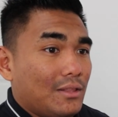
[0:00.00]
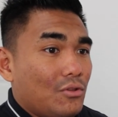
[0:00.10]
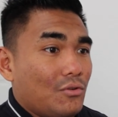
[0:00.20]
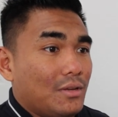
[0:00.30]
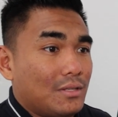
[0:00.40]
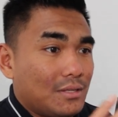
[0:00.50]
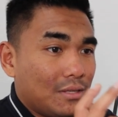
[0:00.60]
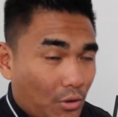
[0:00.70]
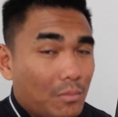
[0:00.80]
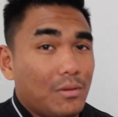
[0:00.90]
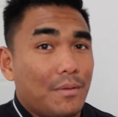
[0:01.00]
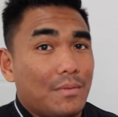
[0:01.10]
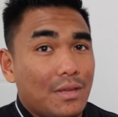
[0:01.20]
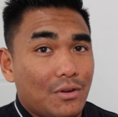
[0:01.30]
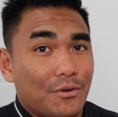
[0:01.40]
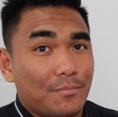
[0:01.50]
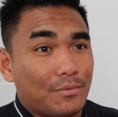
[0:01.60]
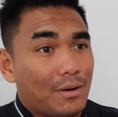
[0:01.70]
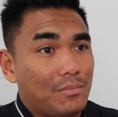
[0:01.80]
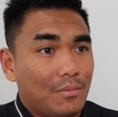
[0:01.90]
that there is problem here,
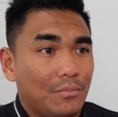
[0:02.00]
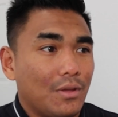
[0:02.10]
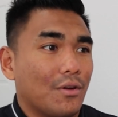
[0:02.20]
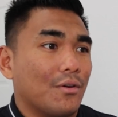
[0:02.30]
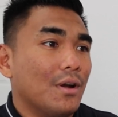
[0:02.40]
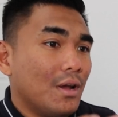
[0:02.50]
problem there,